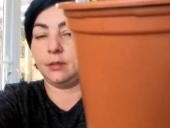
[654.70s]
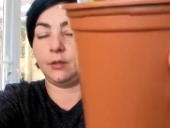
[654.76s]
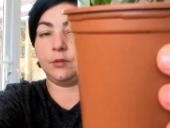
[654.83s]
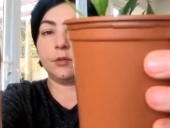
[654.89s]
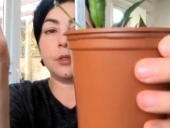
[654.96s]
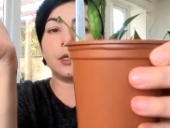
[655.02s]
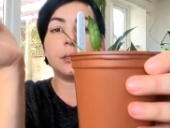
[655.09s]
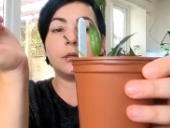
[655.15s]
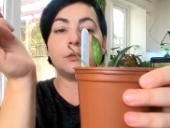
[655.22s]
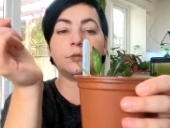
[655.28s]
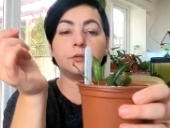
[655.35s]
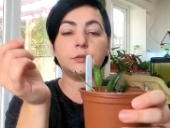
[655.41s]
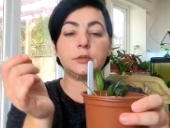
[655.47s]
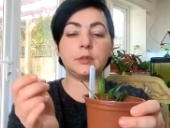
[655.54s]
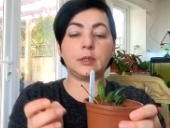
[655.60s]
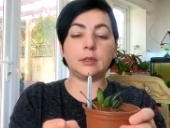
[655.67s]
those are
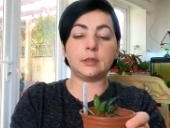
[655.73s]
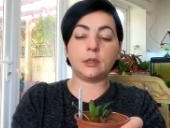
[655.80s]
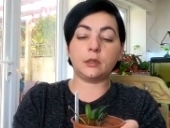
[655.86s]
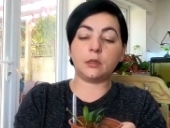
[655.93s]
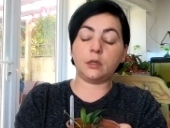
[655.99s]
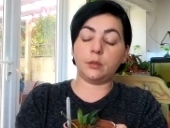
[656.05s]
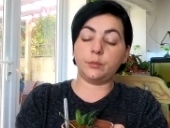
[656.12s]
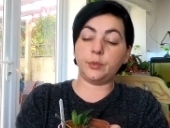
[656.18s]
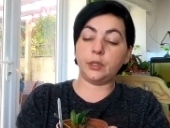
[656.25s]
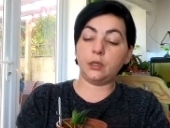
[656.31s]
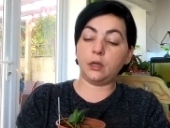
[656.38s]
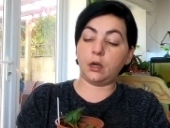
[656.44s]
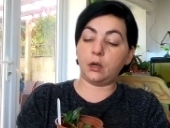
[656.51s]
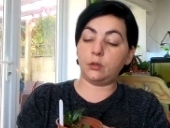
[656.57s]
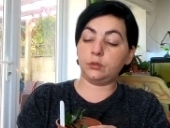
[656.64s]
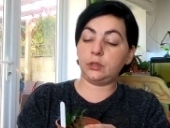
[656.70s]
roots that are coming
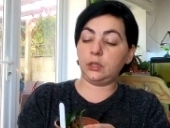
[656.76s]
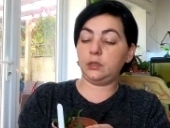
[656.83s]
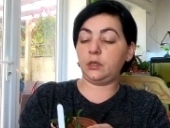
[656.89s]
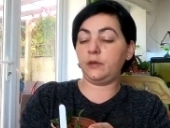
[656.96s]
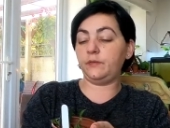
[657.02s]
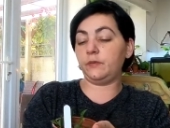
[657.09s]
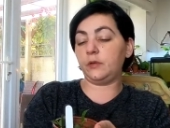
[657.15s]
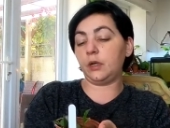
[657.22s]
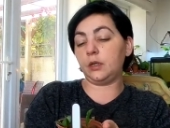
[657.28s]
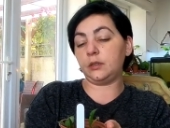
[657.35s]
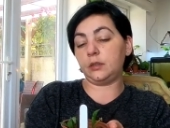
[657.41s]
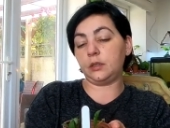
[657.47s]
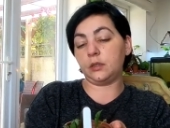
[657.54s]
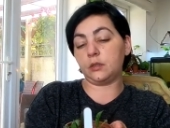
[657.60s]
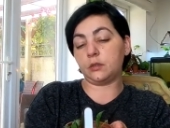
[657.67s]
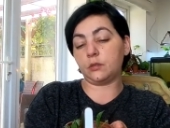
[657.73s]
out and I've
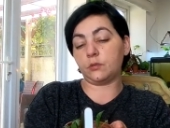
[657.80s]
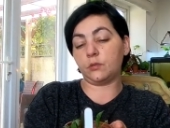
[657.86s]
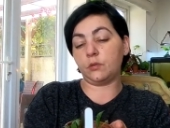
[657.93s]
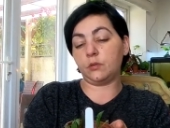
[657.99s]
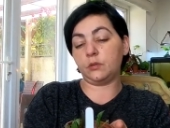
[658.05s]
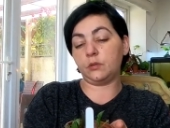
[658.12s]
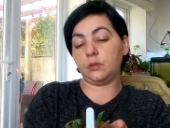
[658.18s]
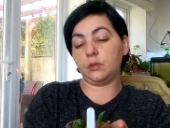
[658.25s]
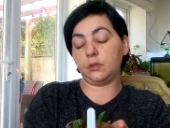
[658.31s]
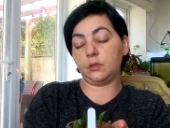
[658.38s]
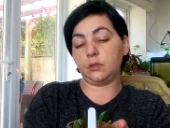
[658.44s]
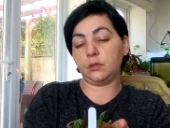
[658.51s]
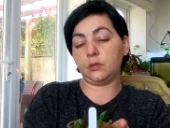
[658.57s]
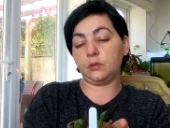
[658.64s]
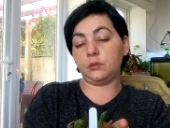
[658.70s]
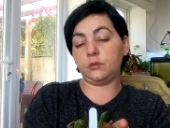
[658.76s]
got this on
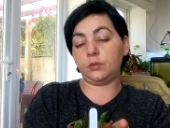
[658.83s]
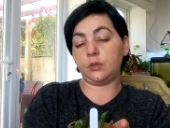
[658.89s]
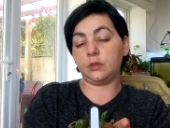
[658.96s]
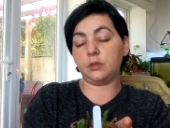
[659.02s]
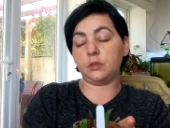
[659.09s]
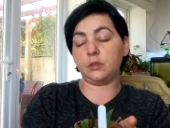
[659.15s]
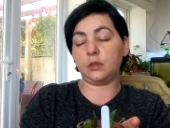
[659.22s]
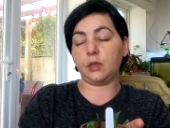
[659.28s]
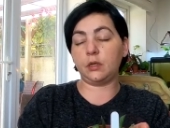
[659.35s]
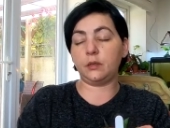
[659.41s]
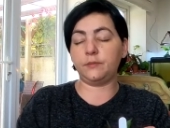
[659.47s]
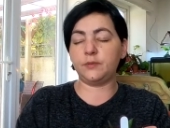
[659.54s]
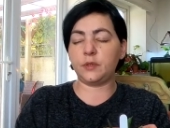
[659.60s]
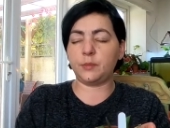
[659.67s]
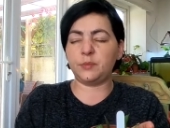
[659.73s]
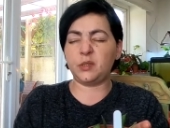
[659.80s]
the 29th
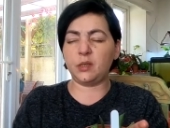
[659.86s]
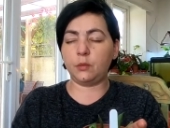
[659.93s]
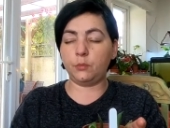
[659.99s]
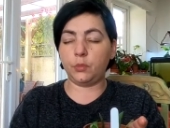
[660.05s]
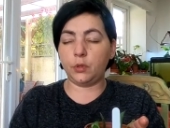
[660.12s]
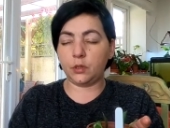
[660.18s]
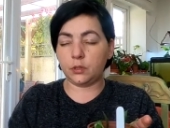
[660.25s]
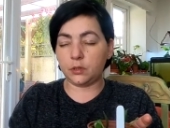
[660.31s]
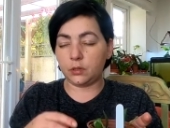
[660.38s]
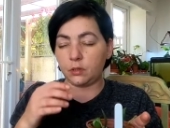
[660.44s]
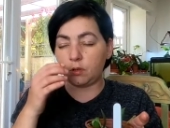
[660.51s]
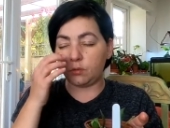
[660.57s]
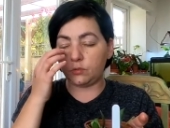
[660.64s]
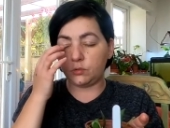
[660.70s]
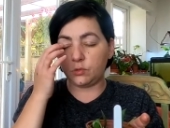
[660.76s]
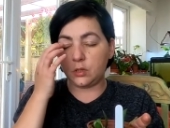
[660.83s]
of September
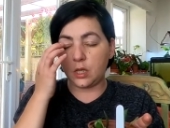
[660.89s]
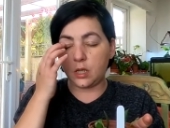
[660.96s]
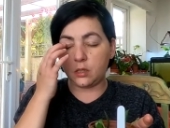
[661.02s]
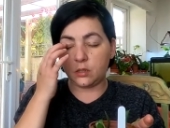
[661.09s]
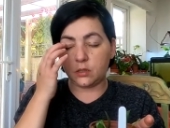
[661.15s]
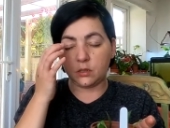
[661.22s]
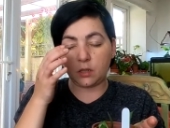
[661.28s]
so today